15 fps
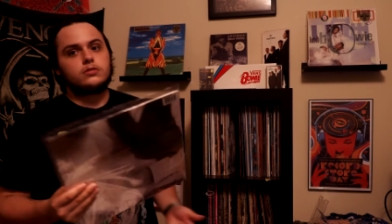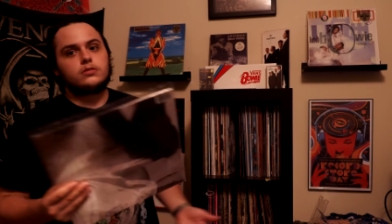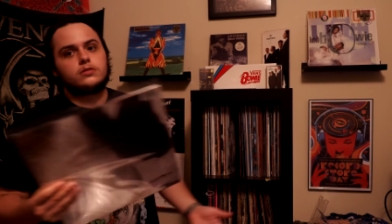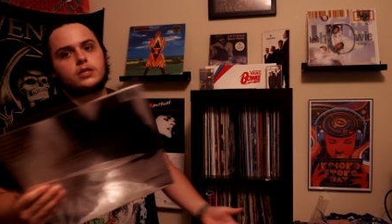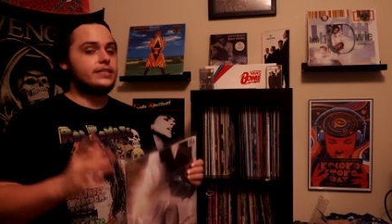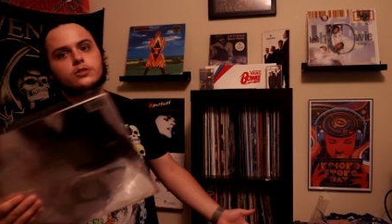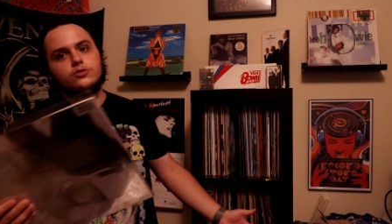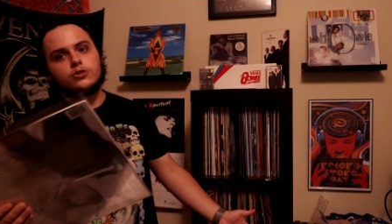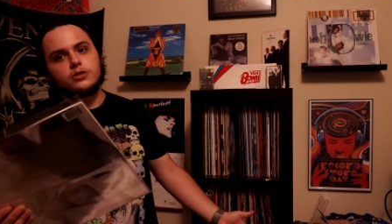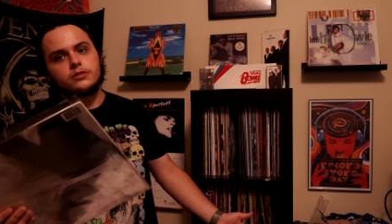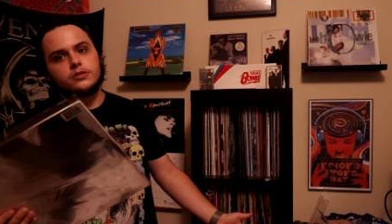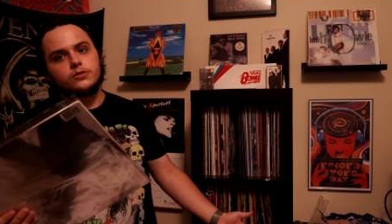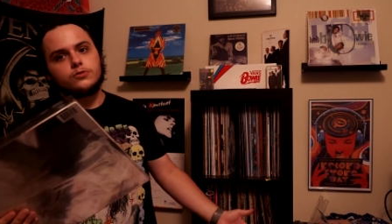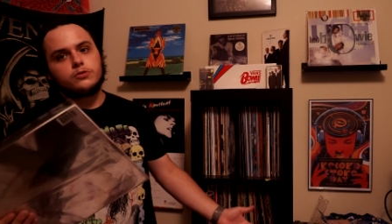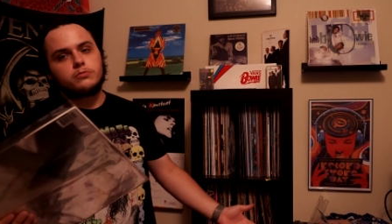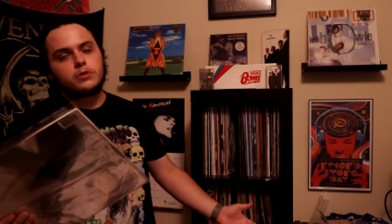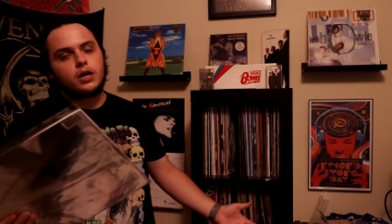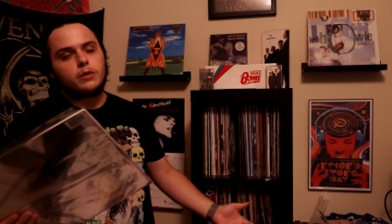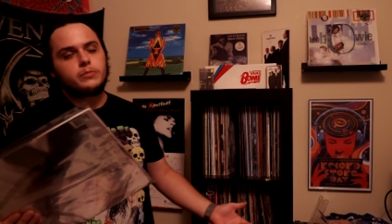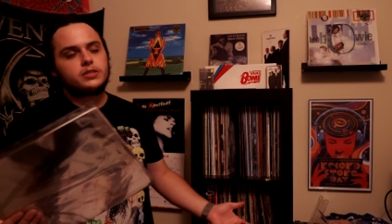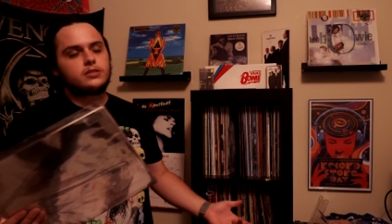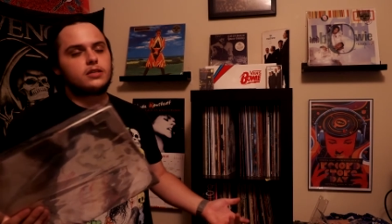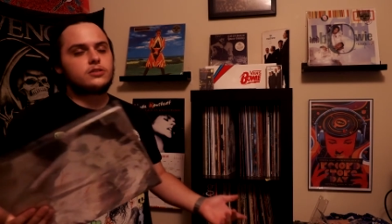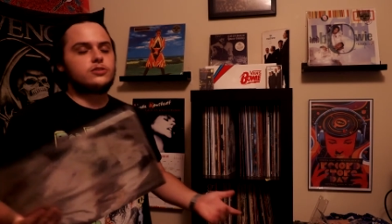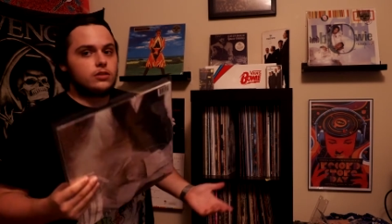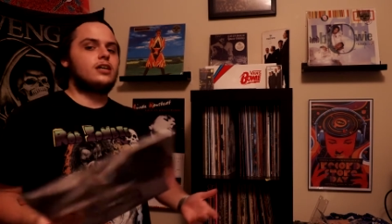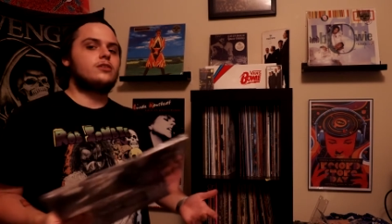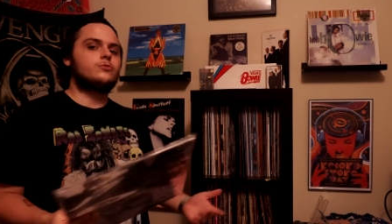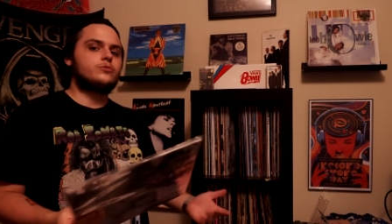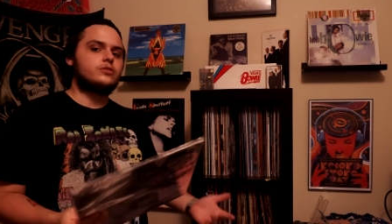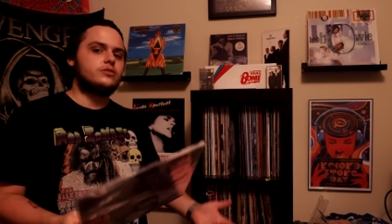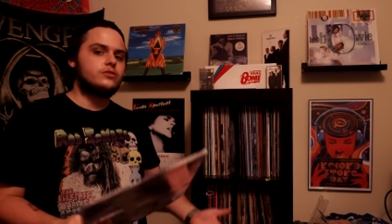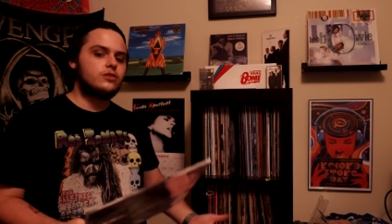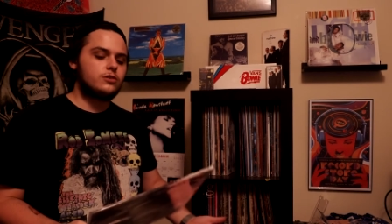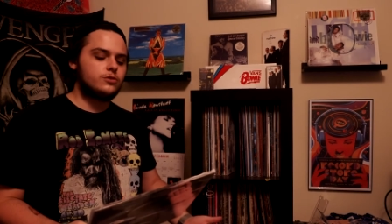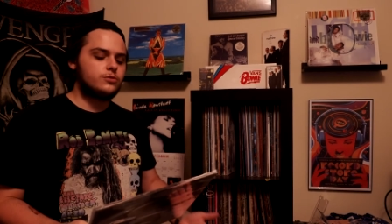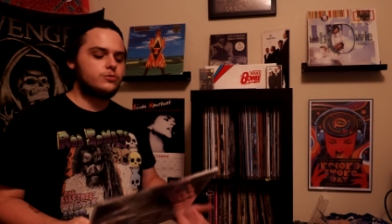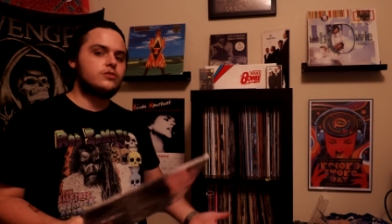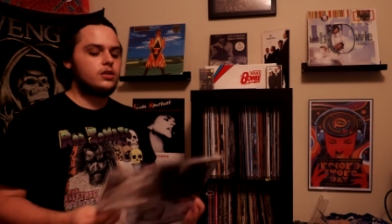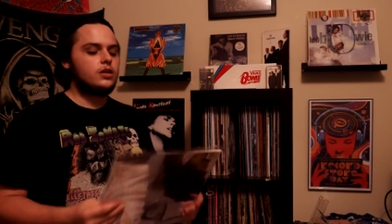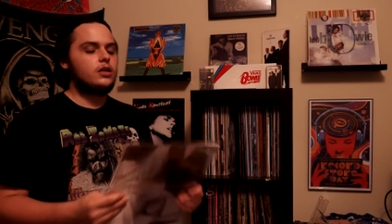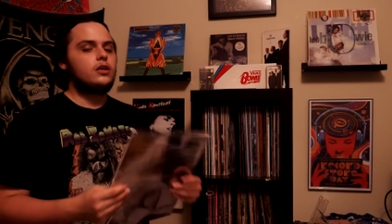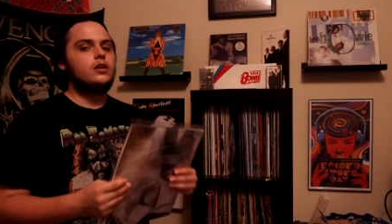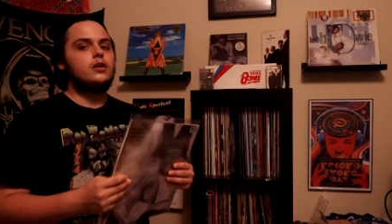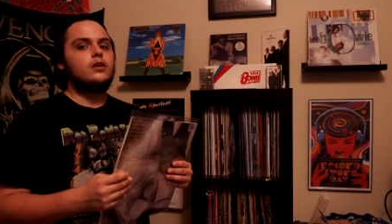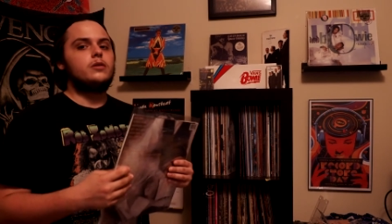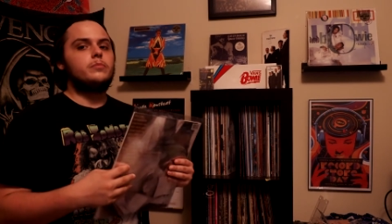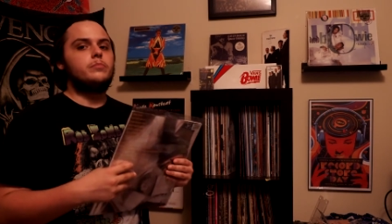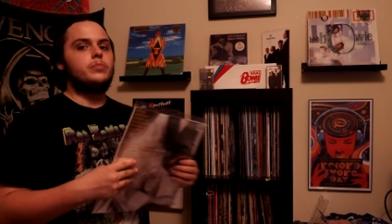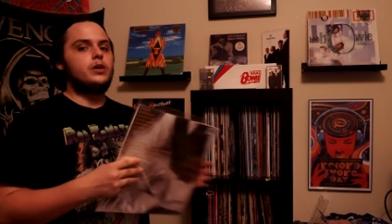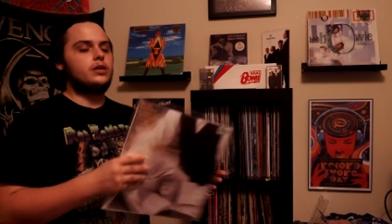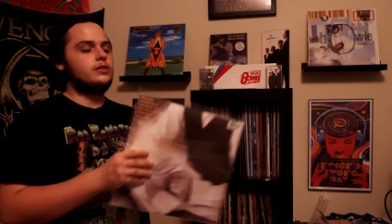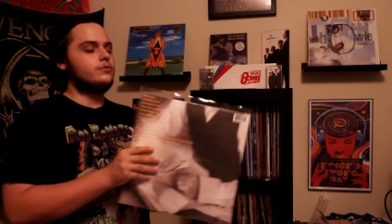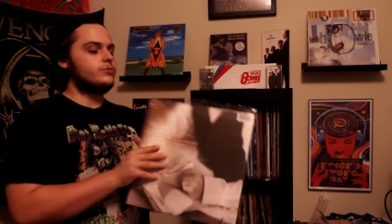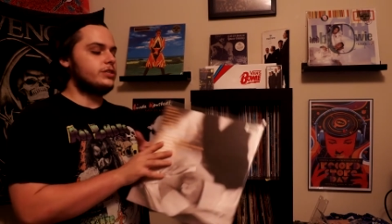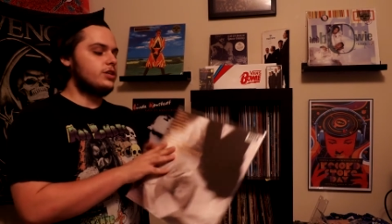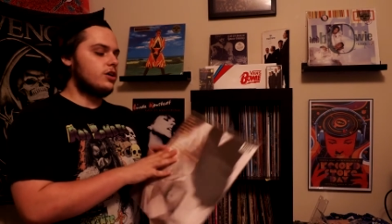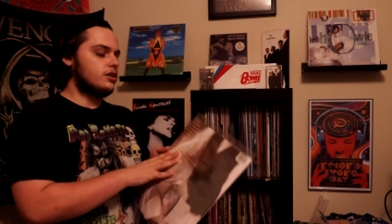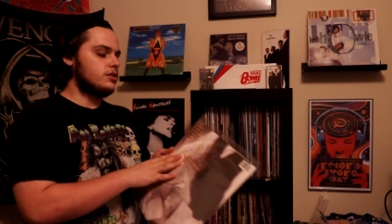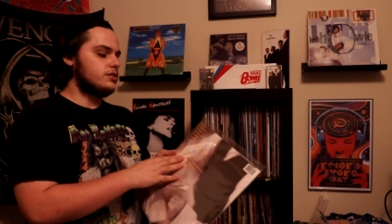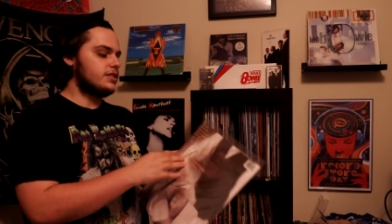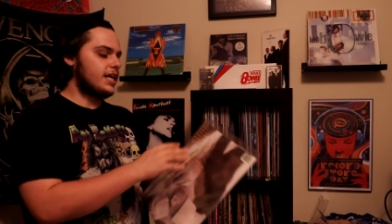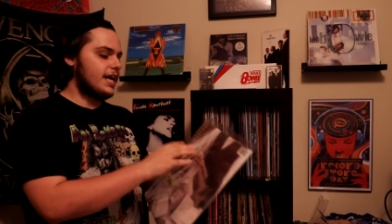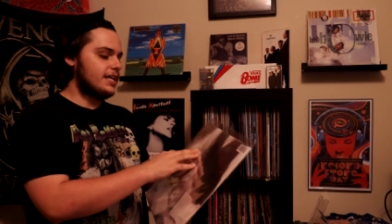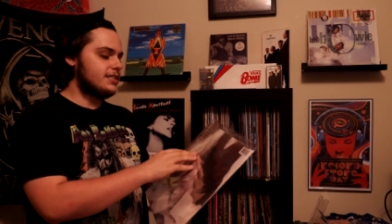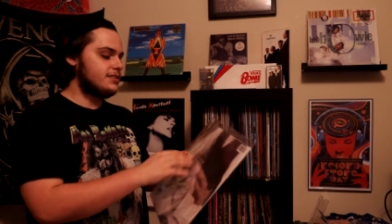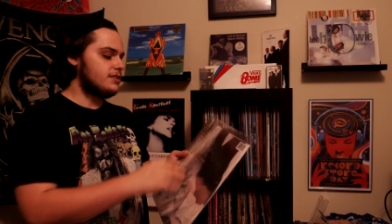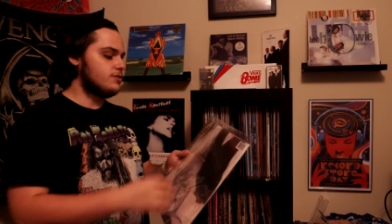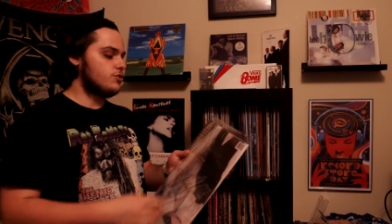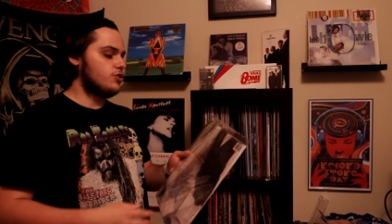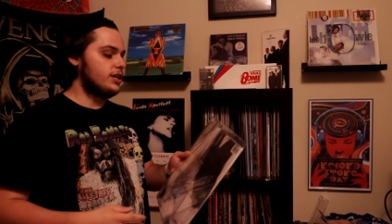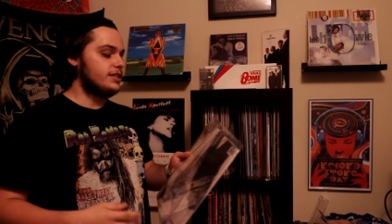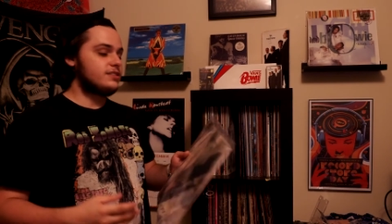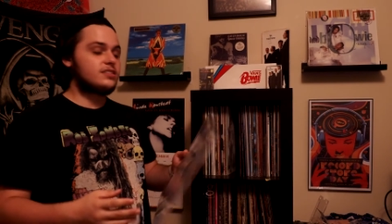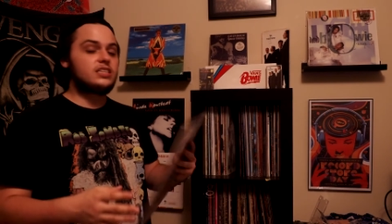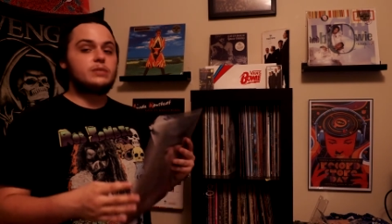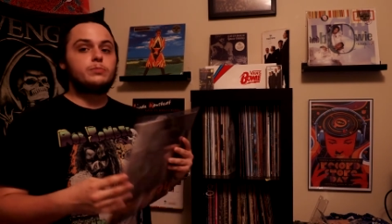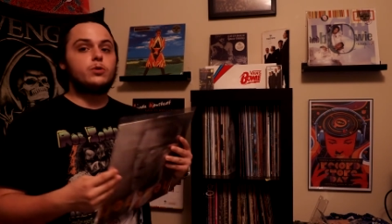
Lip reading: can you trust the YouTube comment section? I don't really know. But regardless, Cactus is great. Slip